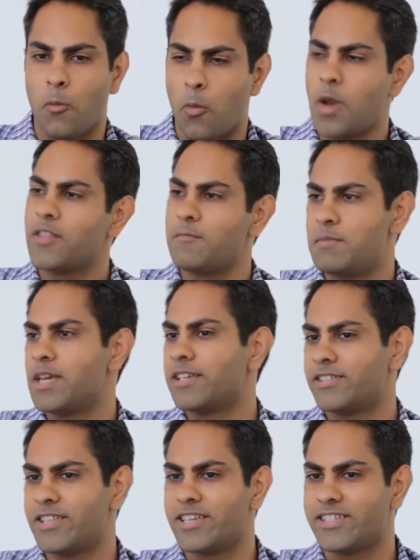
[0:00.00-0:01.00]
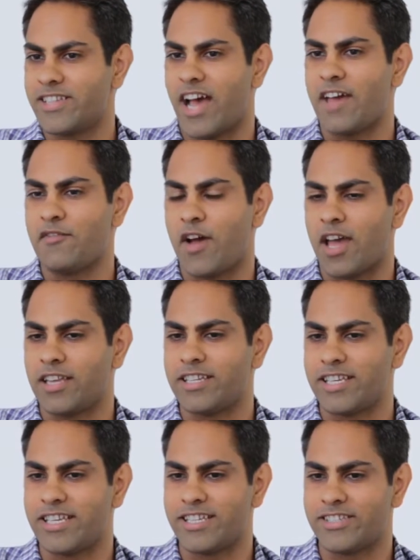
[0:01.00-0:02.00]
One of the biggest things I
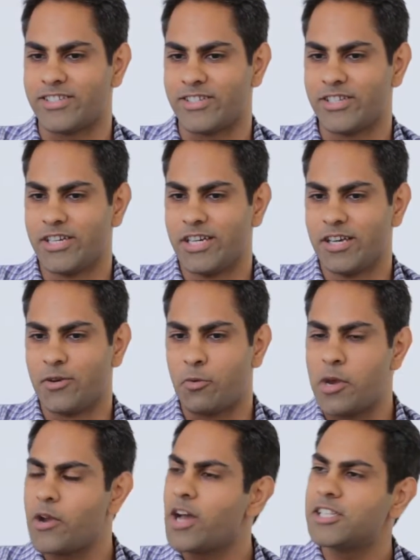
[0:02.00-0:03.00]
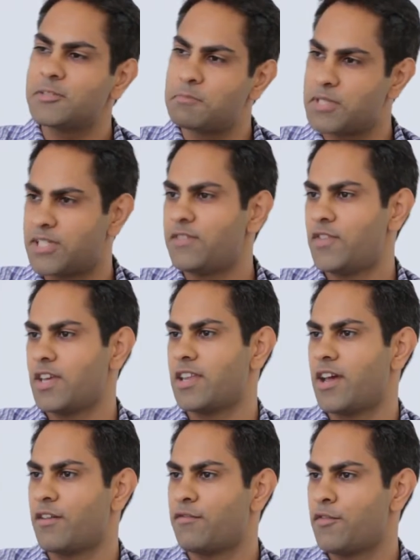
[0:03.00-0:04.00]
find is we are not specific
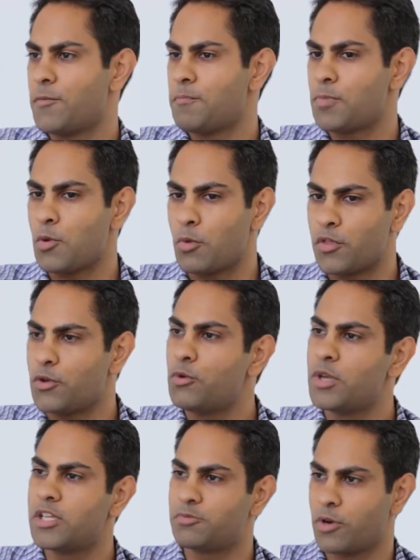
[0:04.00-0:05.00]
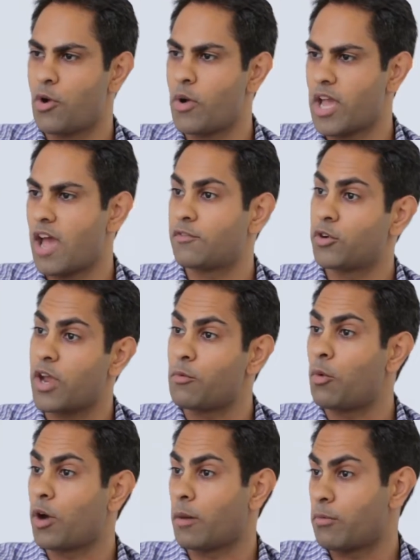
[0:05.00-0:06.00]
enough with who it is we're going after
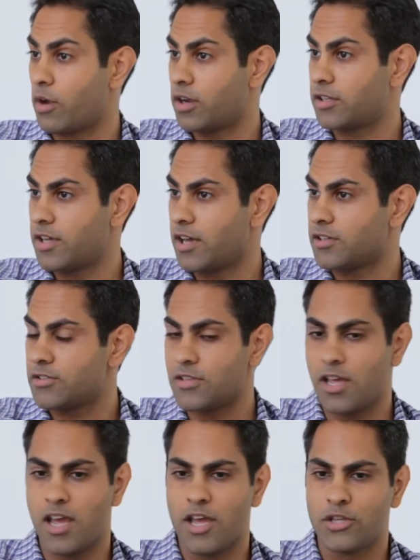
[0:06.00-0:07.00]
and what our product does.